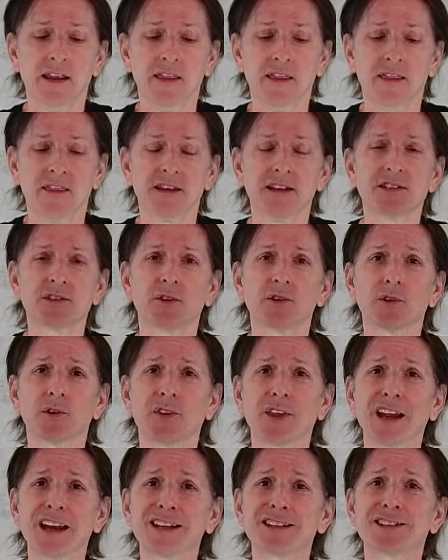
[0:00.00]
These are
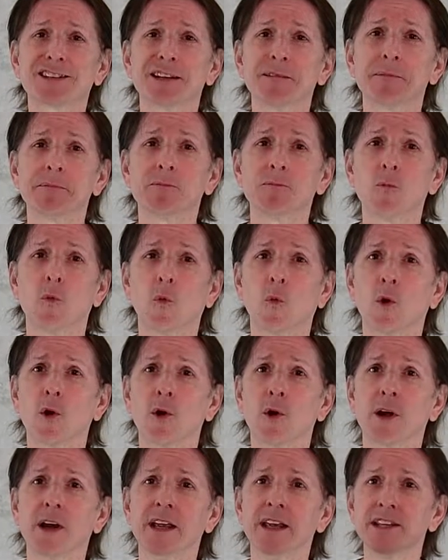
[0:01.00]
things that
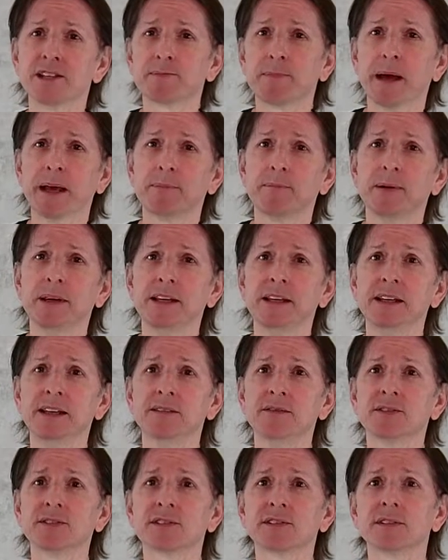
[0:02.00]
were his pet
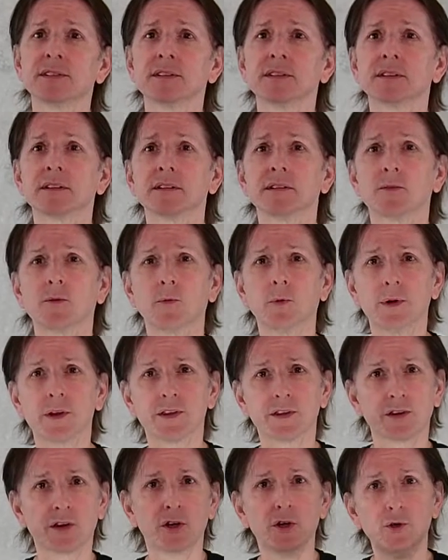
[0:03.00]
peeves
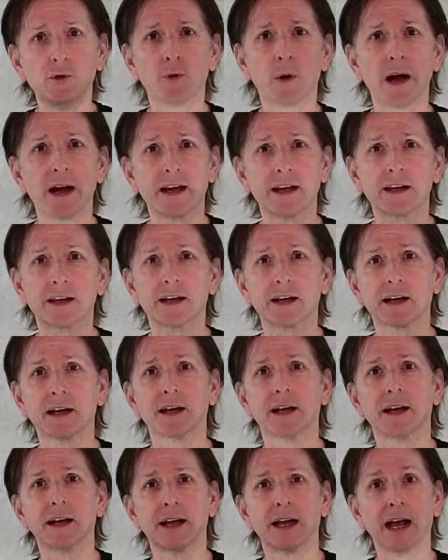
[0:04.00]
with Kyu rank
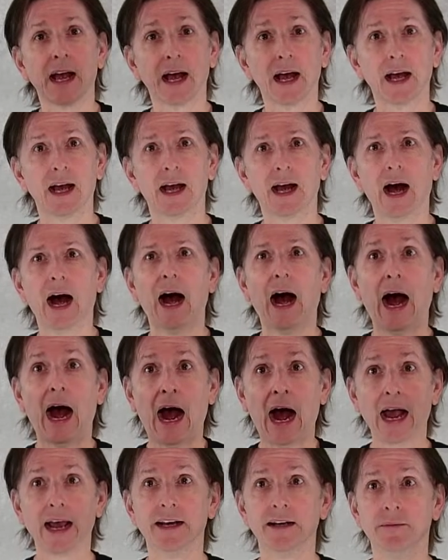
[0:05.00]

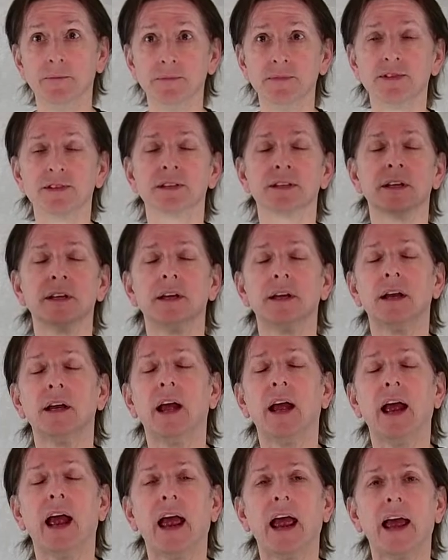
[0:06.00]
items,
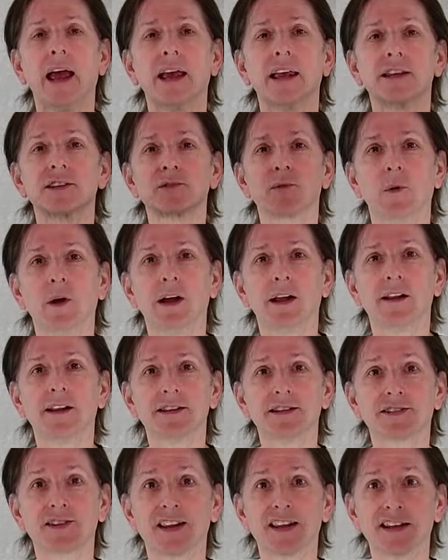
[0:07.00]
as well
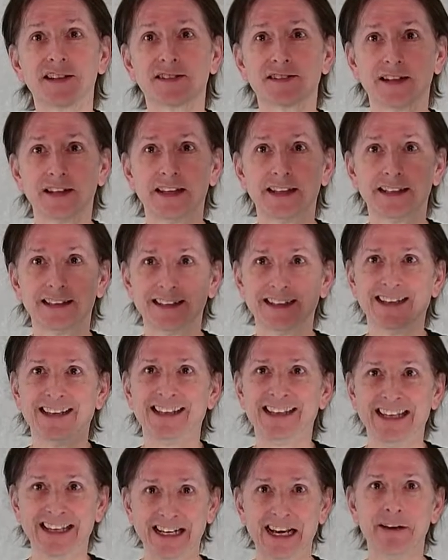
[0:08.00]
as things that
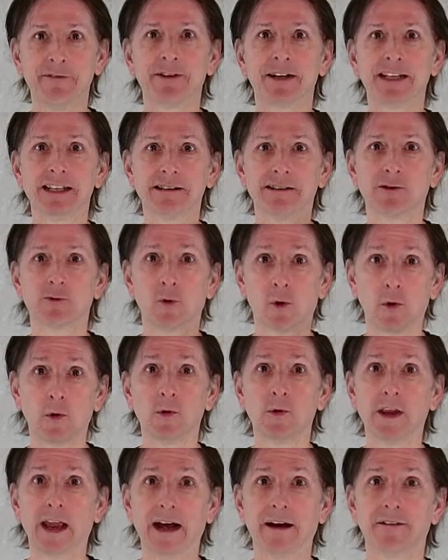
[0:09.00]
inevitably
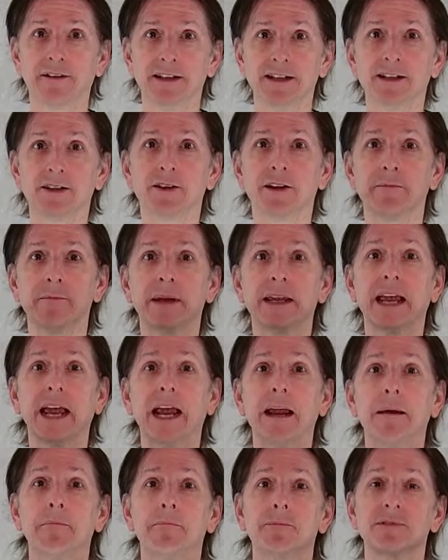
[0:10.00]
rolled downhill and
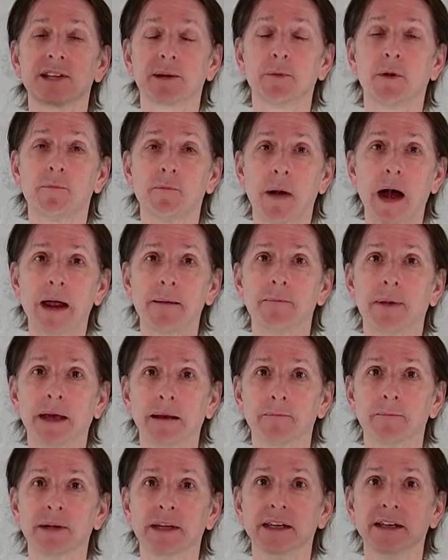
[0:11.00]
became some of my
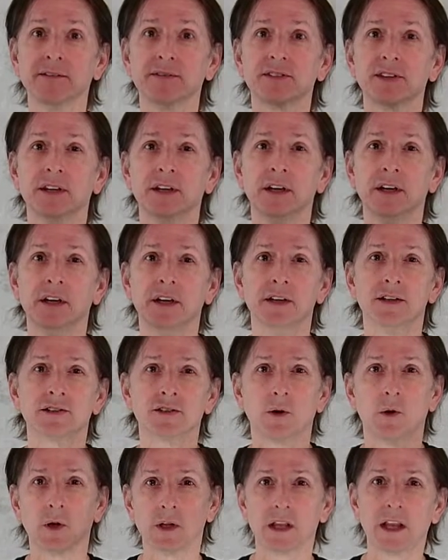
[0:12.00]
pet peeves.
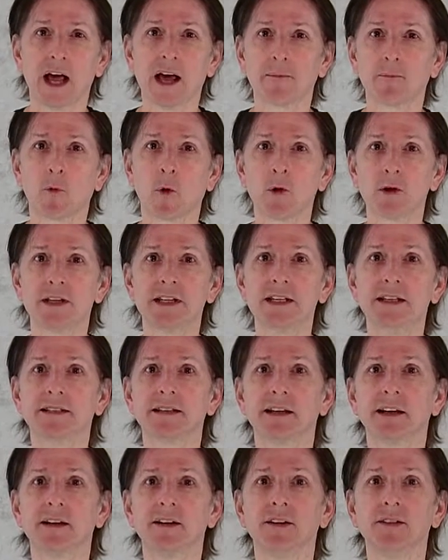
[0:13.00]
So a lot more
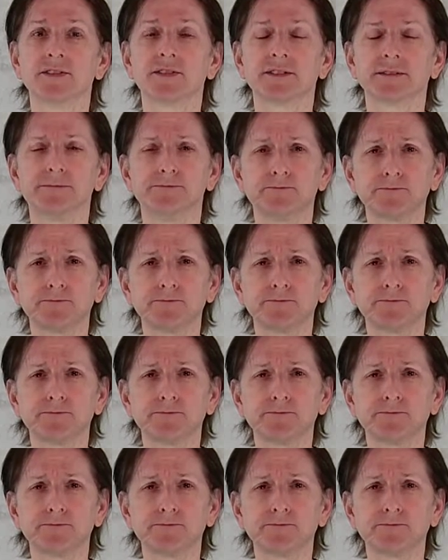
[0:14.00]
details,